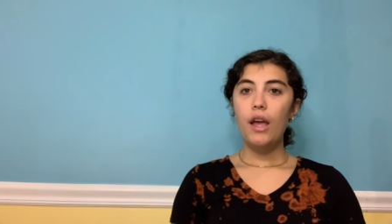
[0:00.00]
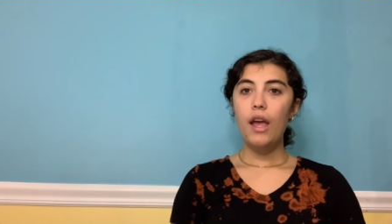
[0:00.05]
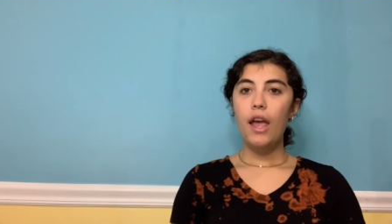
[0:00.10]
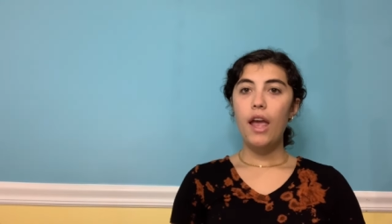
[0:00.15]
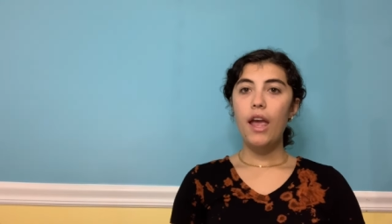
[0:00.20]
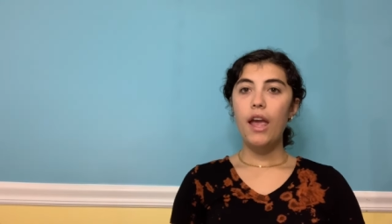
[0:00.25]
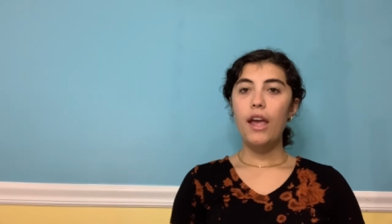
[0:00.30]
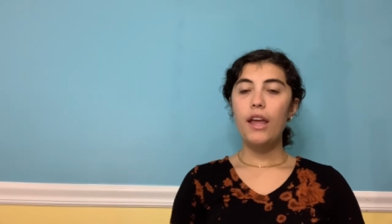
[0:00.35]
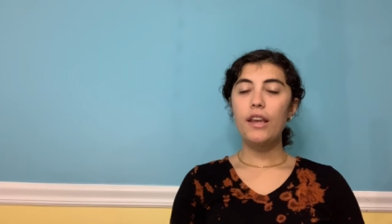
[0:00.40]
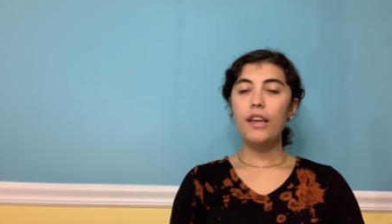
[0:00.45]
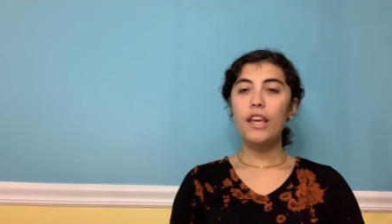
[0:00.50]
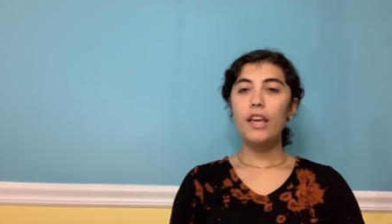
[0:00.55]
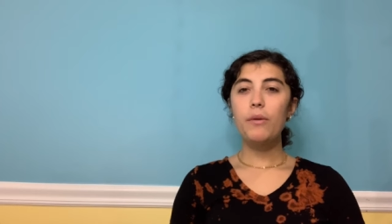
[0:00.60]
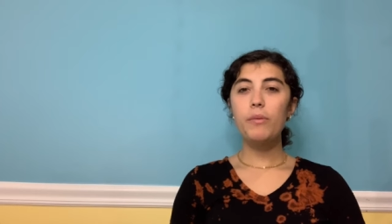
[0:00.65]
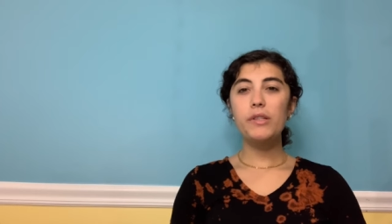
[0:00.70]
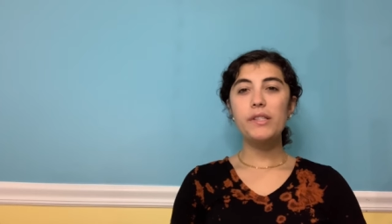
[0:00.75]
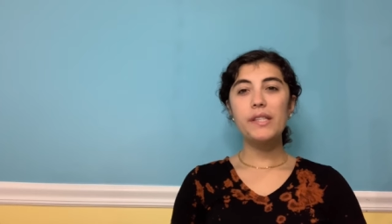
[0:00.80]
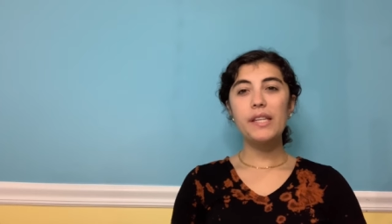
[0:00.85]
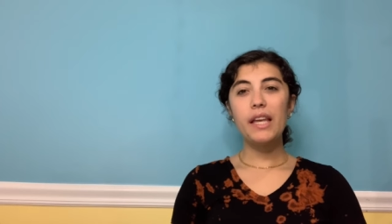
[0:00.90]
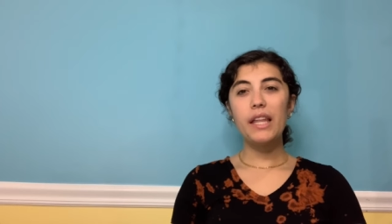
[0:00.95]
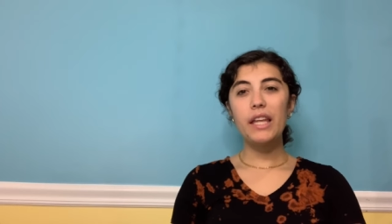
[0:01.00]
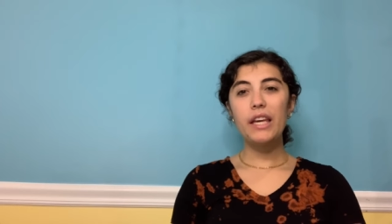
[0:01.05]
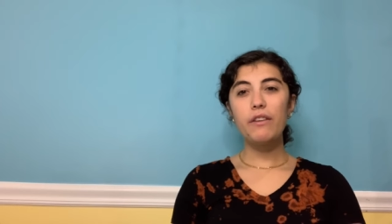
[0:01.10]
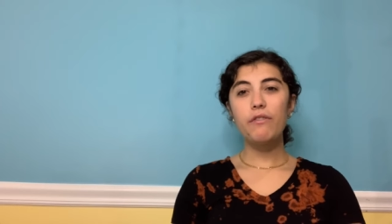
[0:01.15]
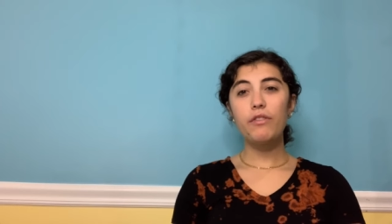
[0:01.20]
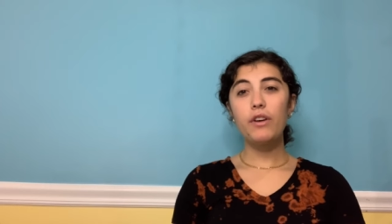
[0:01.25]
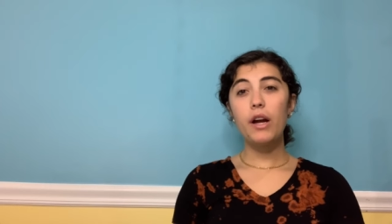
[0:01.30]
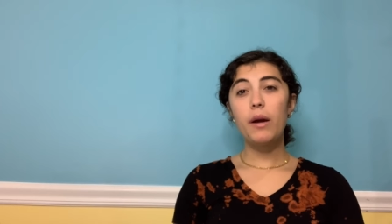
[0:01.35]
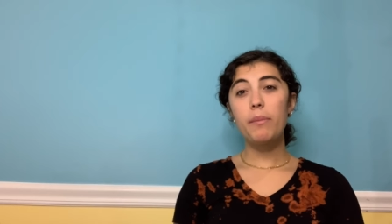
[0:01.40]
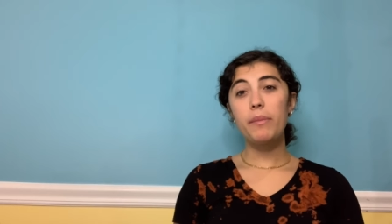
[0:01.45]
And he was sailing
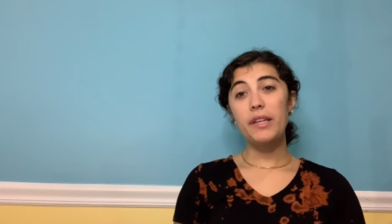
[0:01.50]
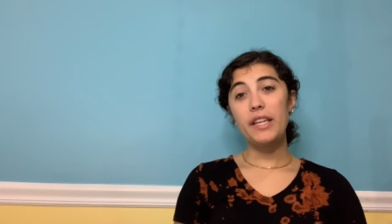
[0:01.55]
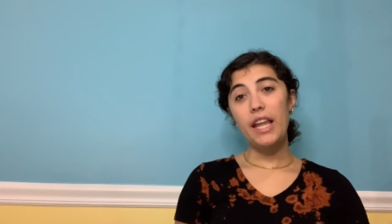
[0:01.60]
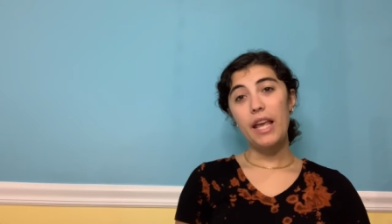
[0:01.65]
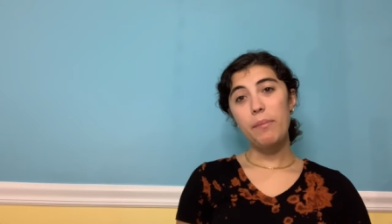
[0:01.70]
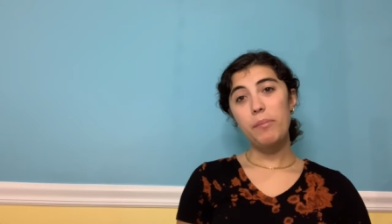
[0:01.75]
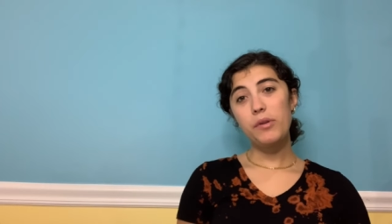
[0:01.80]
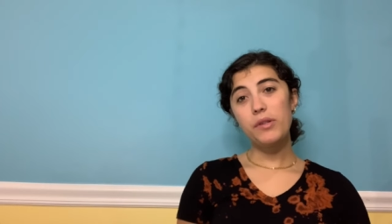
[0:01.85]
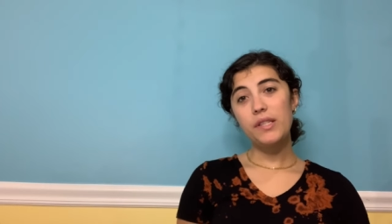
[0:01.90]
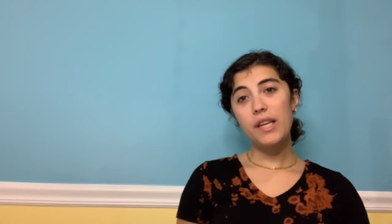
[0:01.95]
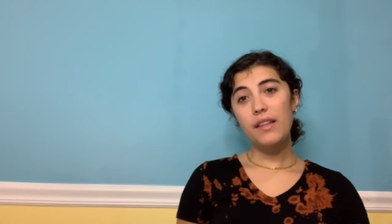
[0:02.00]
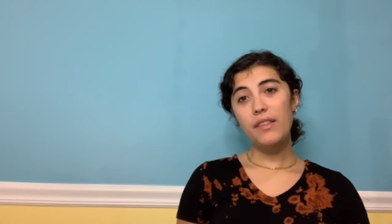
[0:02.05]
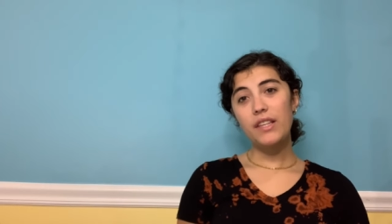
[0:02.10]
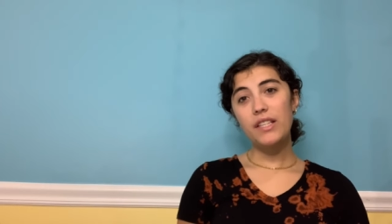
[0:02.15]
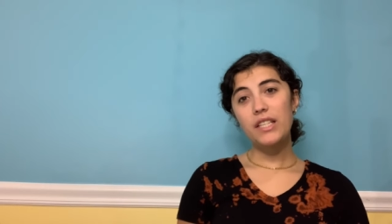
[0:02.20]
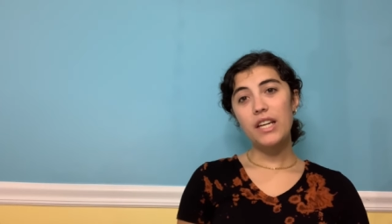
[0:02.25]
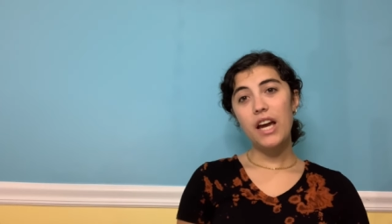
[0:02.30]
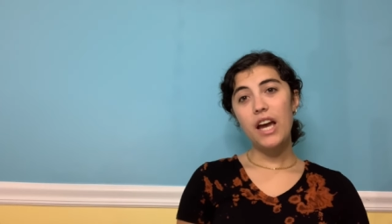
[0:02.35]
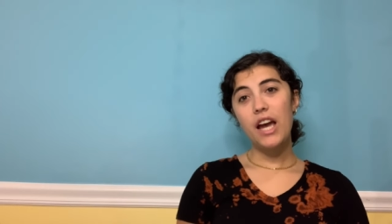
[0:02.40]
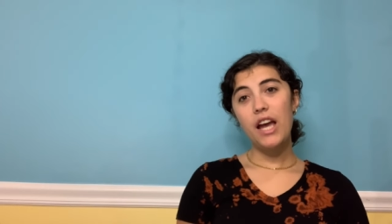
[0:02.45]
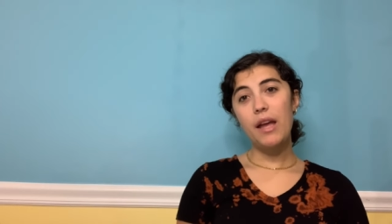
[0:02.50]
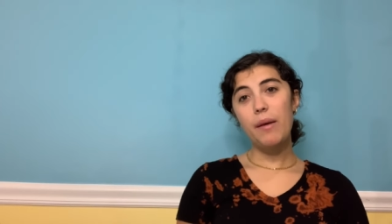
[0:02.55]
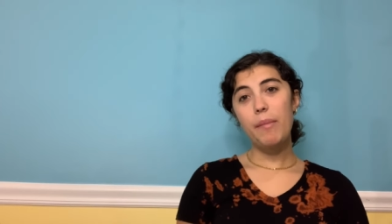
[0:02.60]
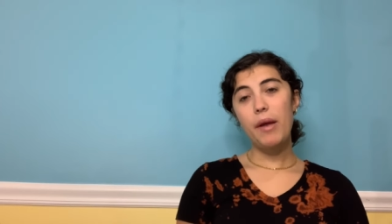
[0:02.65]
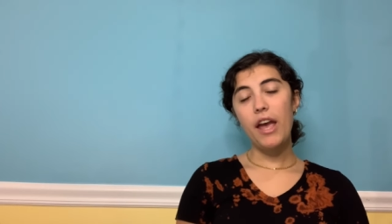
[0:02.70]
from Naples at the time,